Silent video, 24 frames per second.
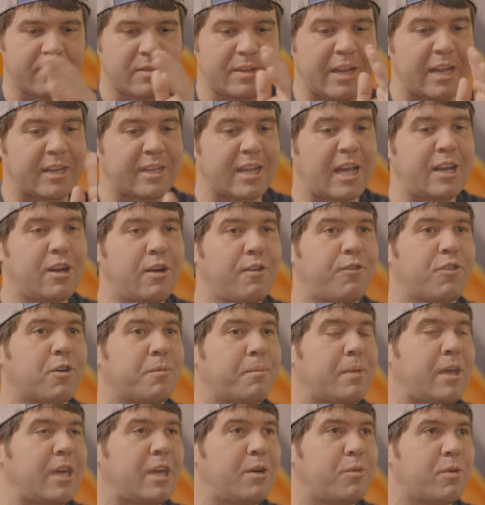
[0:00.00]
Nintendo for
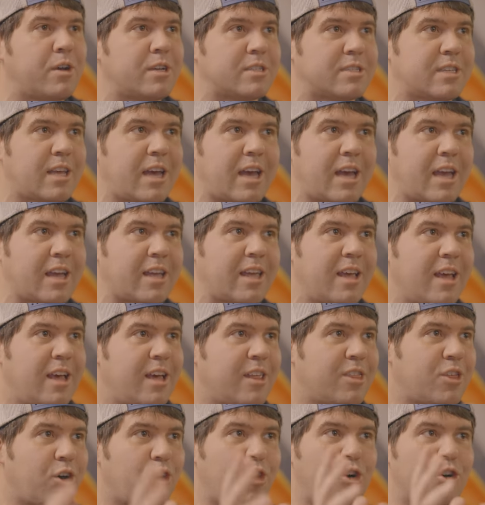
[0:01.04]
me was like
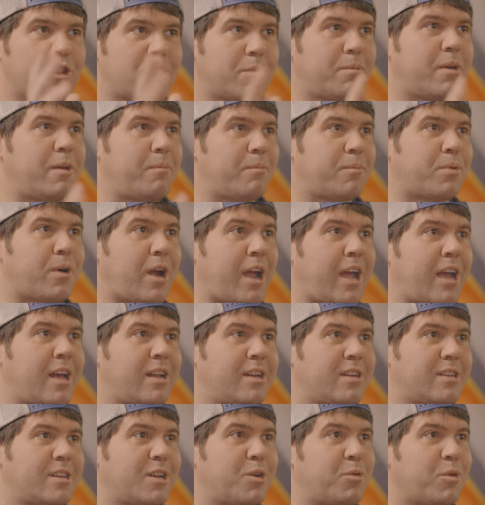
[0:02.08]
the ultimate
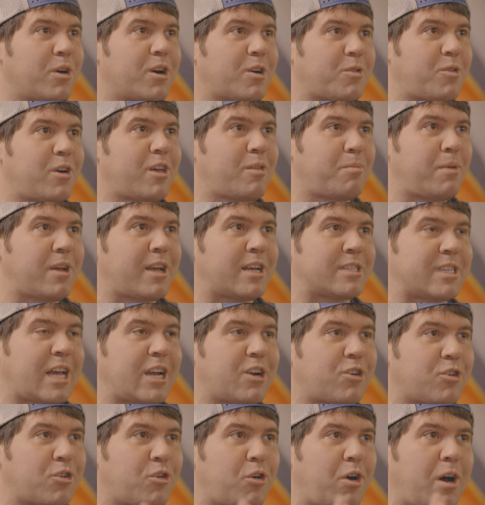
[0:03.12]
brand to work with because I
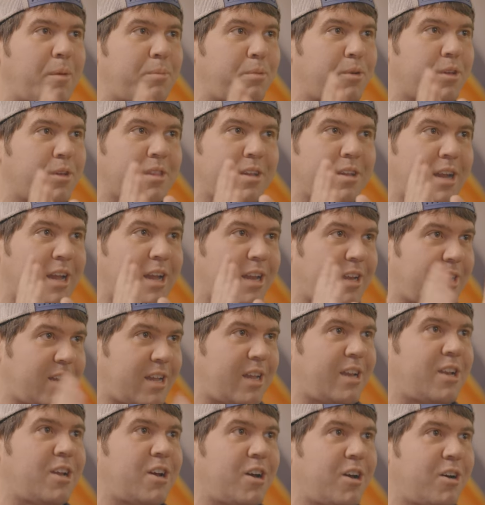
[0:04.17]
grew up with a
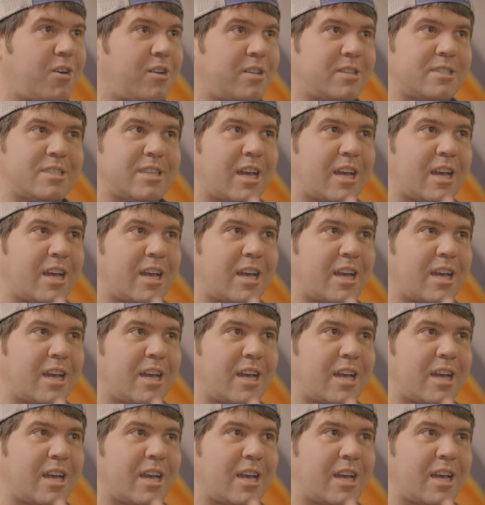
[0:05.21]
Nintendo and mm-hmm.